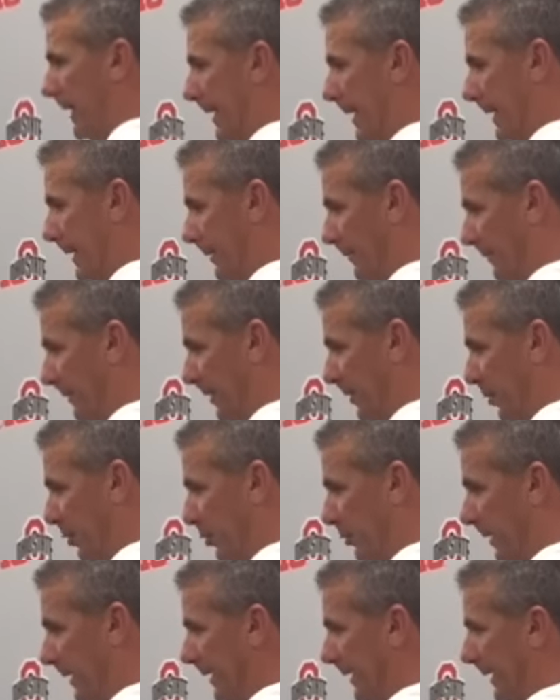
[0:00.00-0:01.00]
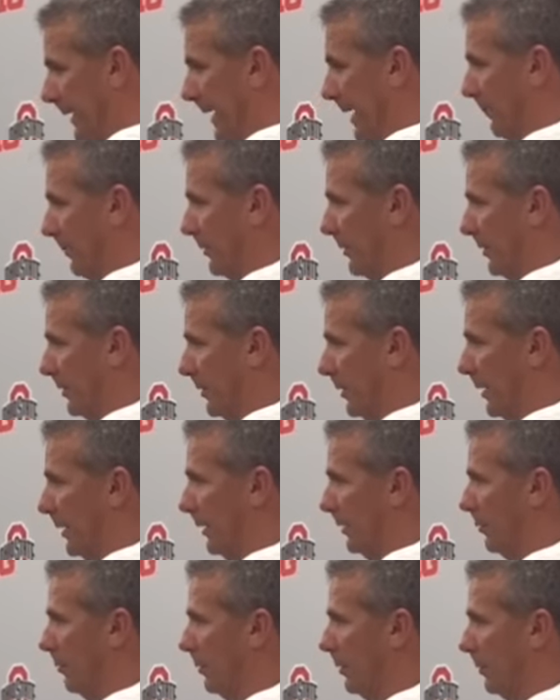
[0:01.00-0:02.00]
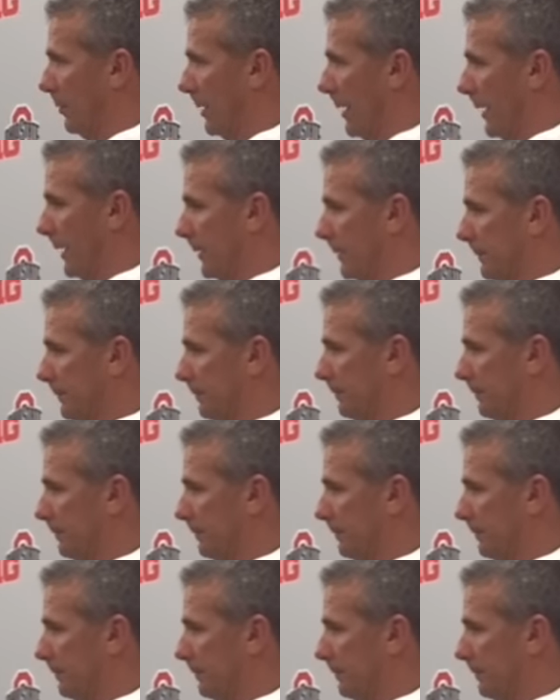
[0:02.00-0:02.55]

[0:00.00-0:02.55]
And he finished training camp as a starting quarterback.